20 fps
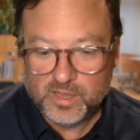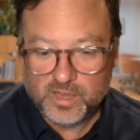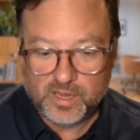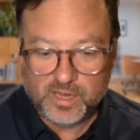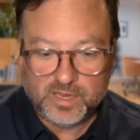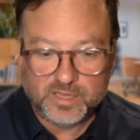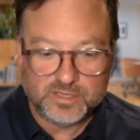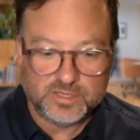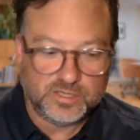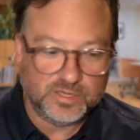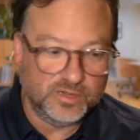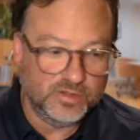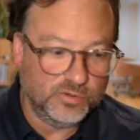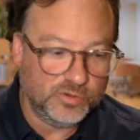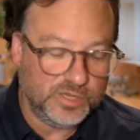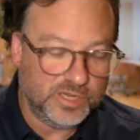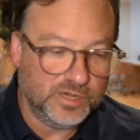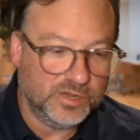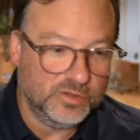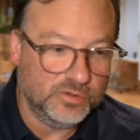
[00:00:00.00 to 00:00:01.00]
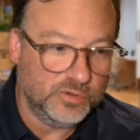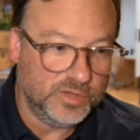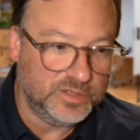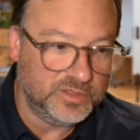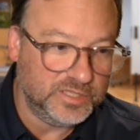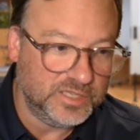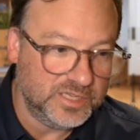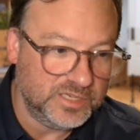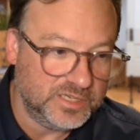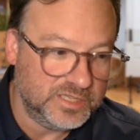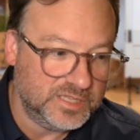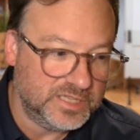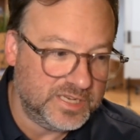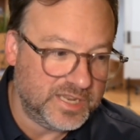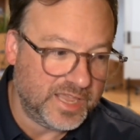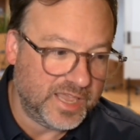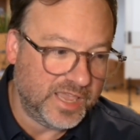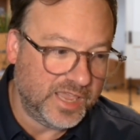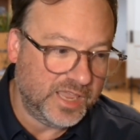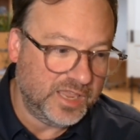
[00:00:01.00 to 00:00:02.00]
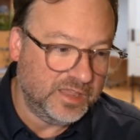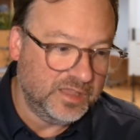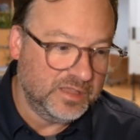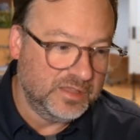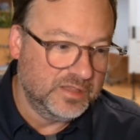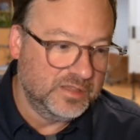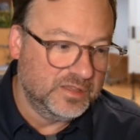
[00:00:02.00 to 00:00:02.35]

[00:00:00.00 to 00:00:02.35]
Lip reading: And so, at the end of the day,